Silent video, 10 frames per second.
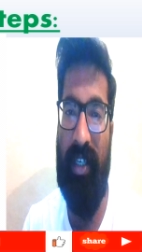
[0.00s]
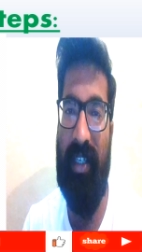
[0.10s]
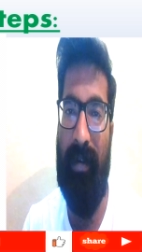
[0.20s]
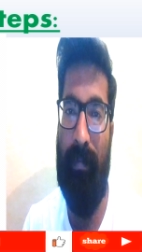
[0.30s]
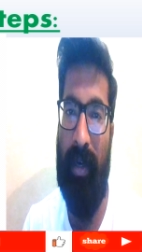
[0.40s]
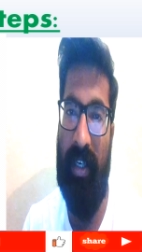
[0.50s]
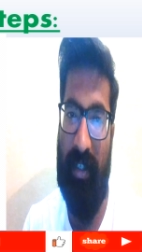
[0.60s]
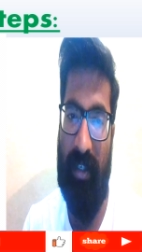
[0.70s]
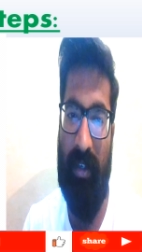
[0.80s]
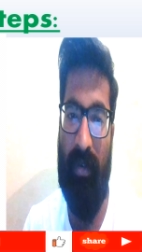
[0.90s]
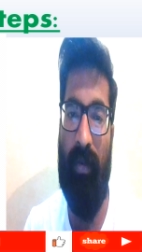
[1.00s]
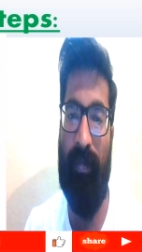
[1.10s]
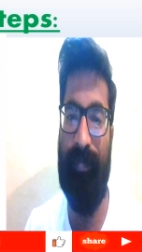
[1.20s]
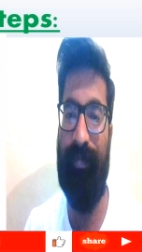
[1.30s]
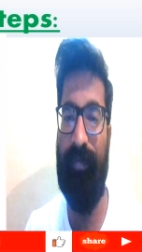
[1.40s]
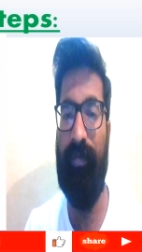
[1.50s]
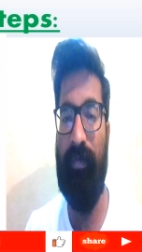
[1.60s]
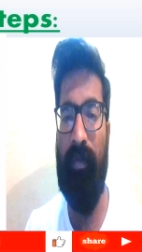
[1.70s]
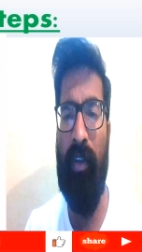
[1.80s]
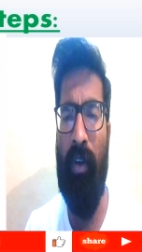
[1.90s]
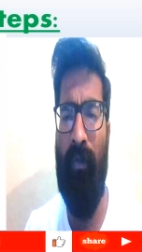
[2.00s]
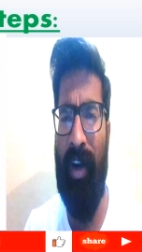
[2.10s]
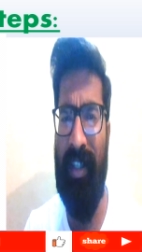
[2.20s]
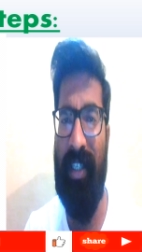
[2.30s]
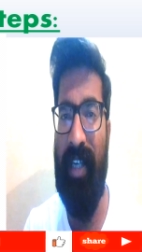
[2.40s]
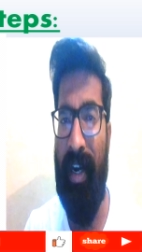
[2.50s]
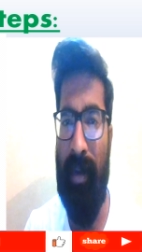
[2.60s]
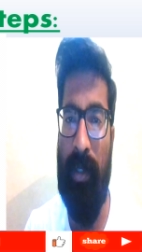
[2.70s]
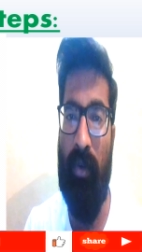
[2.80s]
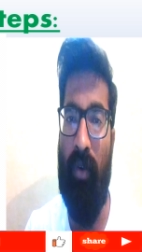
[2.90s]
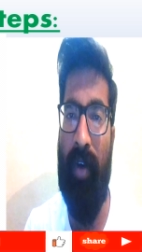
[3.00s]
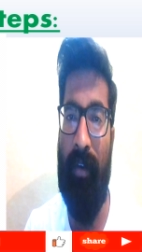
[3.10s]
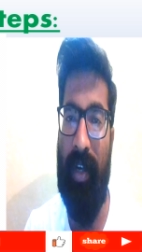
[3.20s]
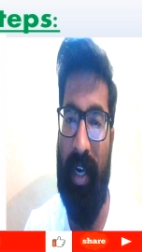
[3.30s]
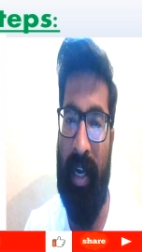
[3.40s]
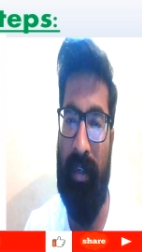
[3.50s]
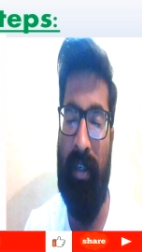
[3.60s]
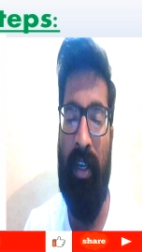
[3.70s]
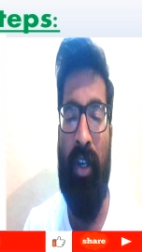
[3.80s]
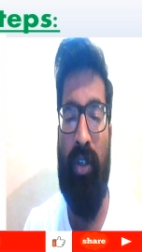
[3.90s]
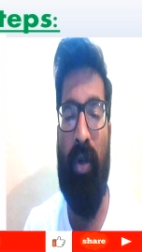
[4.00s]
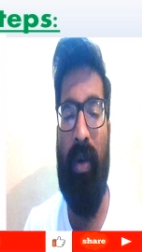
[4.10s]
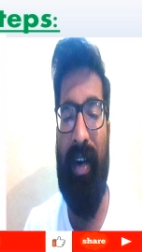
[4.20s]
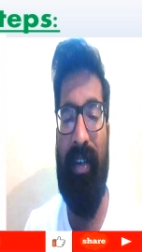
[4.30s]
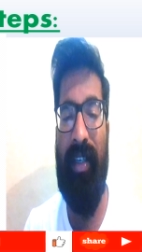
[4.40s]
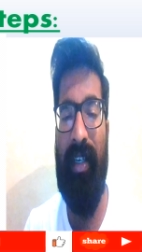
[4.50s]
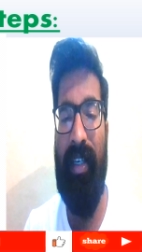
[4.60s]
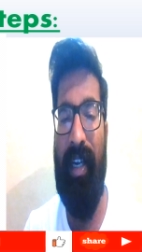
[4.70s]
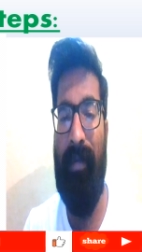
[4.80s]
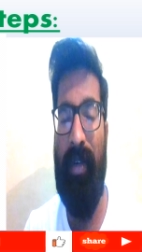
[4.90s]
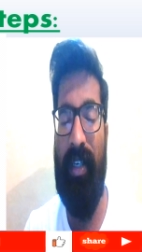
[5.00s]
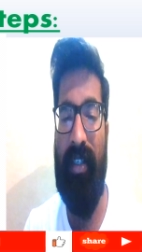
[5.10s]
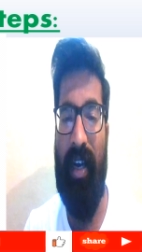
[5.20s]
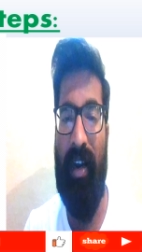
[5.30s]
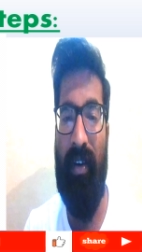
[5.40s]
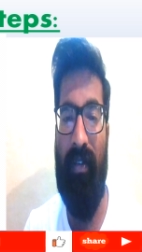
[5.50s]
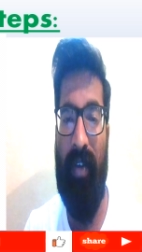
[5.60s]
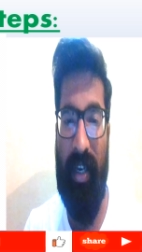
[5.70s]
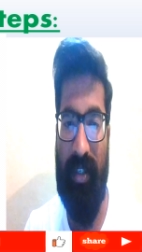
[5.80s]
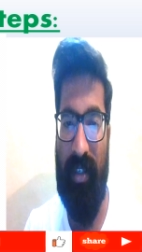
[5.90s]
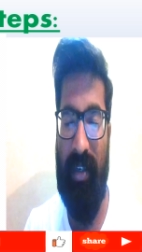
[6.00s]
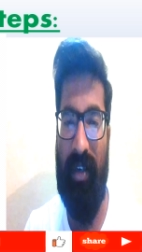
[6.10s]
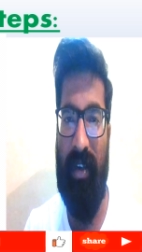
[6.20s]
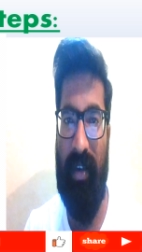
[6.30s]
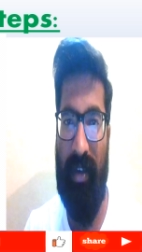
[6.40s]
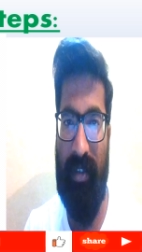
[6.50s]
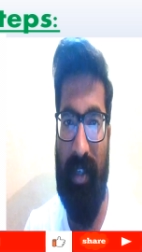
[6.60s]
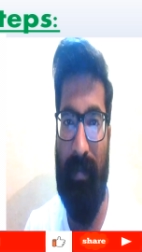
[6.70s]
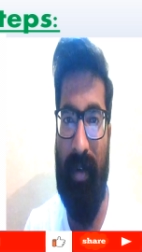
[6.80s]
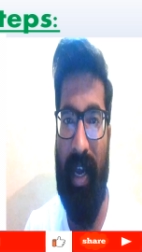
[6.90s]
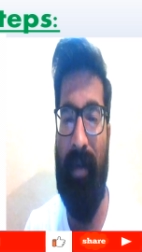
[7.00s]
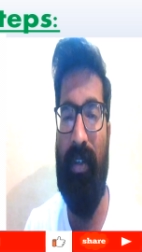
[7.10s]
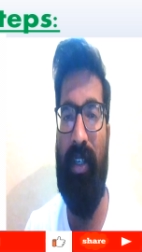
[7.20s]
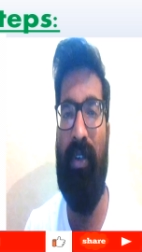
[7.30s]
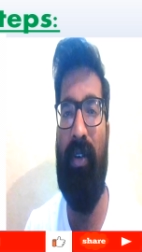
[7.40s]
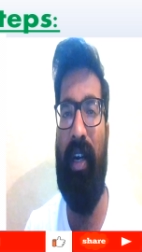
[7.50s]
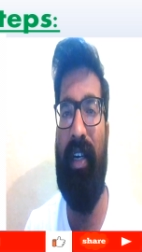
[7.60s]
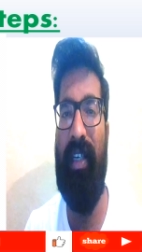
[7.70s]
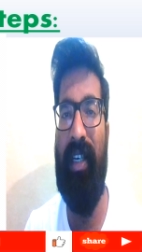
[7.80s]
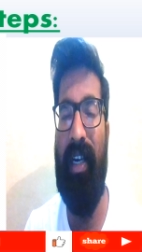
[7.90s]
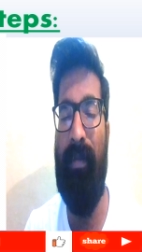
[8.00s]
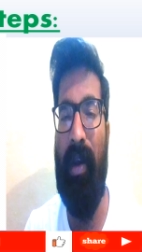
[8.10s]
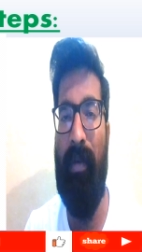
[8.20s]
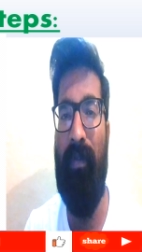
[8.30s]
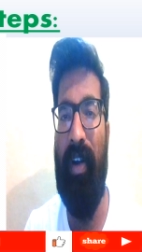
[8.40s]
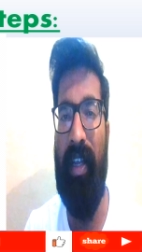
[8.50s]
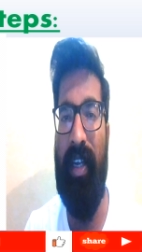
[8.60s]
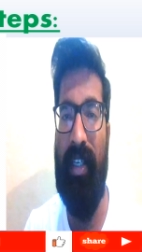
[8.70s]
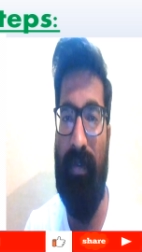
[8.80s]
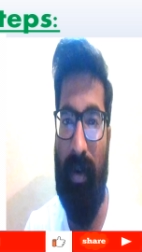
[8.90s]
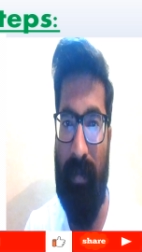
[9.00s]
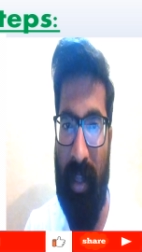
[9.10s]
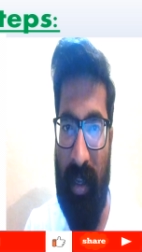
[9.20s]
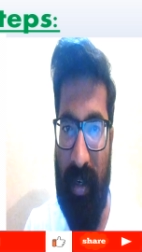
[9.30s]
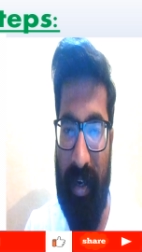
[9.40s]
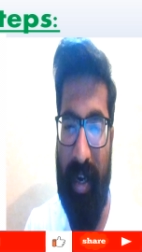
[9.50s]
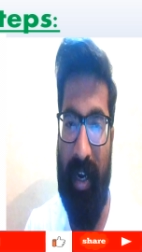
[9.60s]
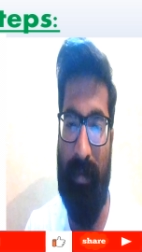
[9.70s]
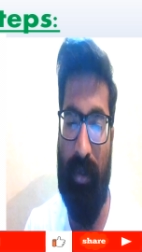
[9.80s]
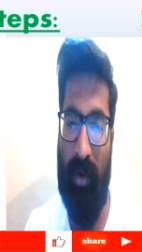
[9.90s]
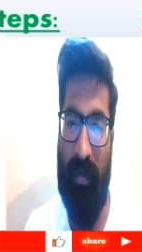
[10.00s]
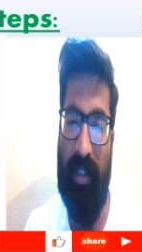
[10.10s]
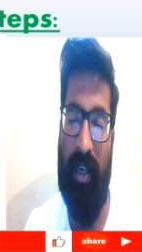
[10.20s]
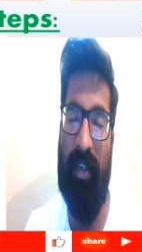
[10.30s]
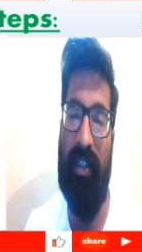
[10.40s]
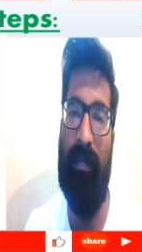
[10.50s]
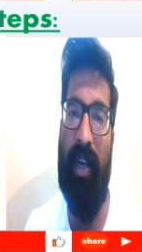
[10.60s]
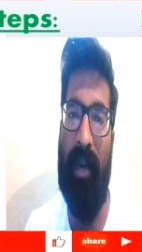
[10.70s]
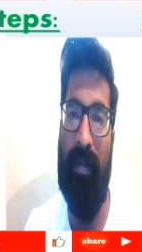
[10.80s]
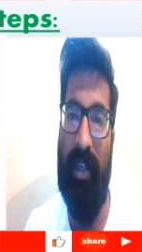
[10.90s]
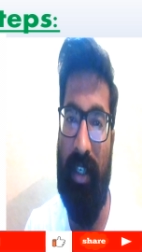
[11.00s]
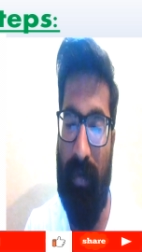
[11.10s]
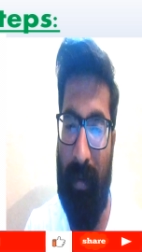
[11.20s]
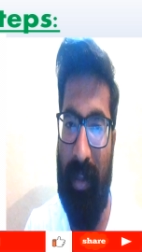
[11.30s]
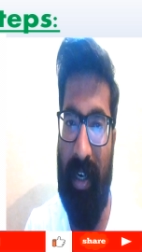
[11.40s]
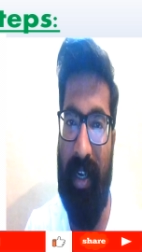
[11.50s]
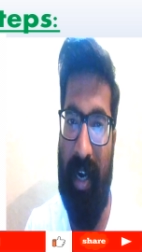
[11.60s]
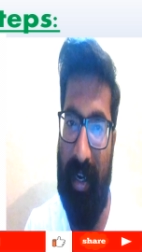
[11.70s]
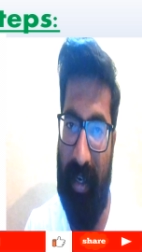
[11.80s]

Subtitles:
companies for this kind of CO5 denial. So corrected claim is always, sometimes corrected claim timely filing is from the date of service, or sometimes it is from the denied